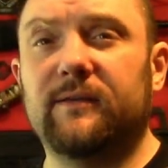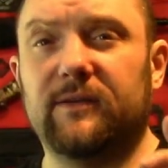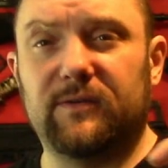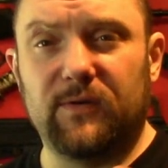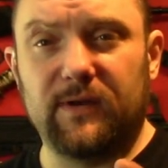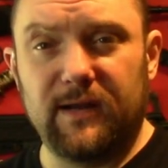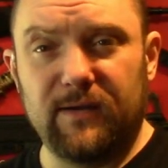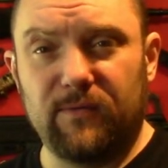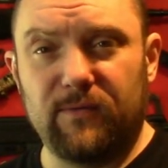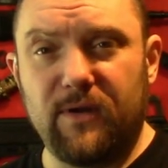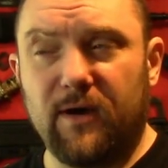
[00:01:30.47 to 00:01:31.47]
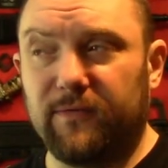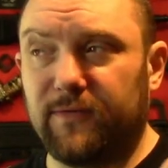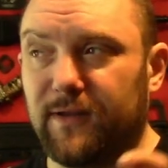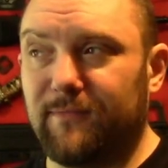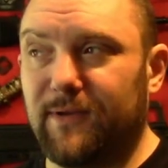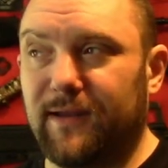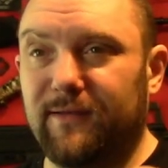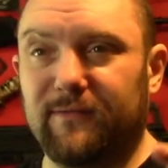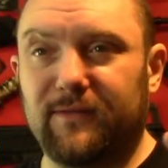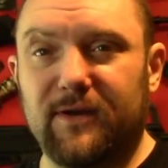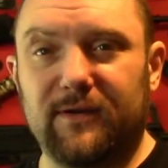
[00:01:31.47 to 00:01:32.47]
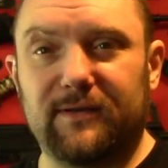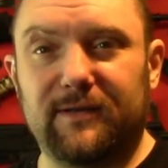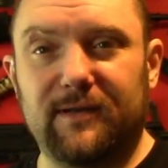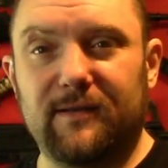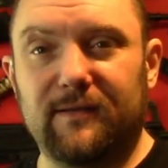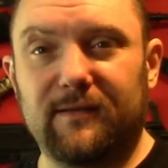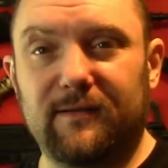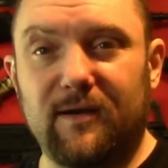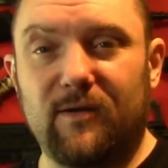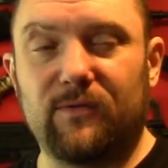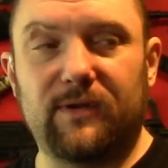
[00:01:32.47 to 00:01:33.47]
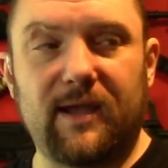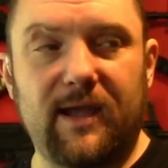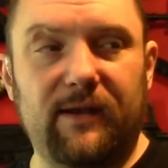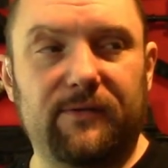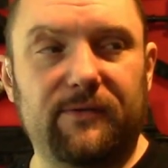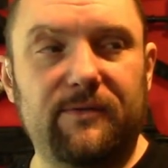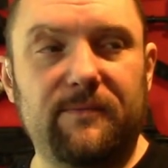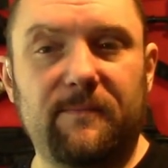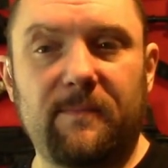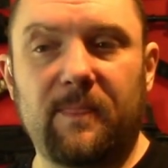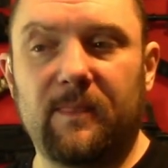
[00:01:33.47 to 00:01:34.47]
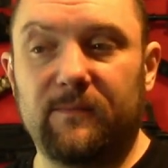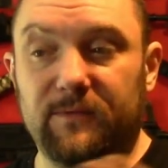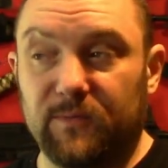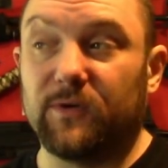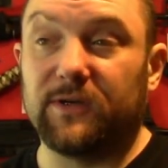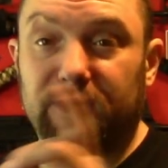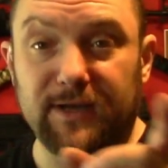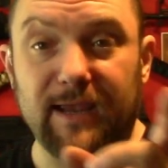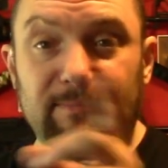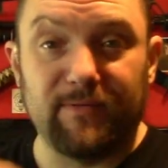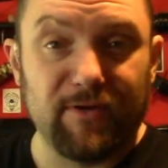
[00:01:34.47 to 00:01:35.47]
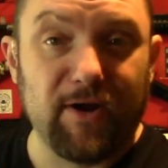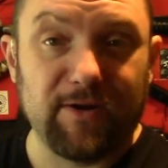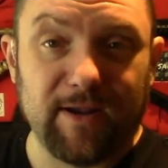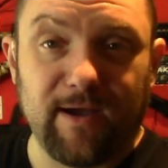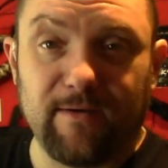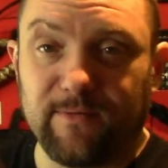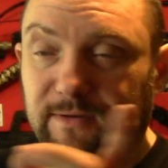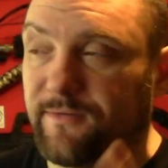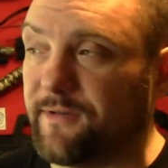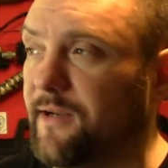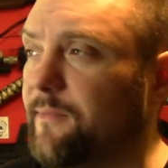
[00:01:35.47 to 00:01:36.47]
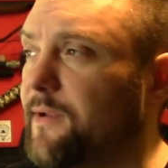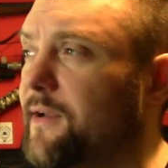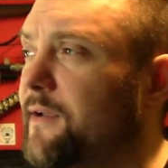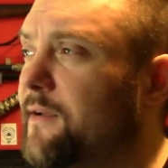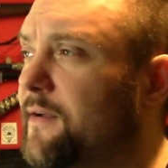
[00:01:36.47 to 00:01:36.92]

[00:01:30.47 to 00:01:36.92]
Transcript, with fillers: She's doing a little knife at the minute with a nice gold handle, which is what she's shaping right now, which you'll see in a minute.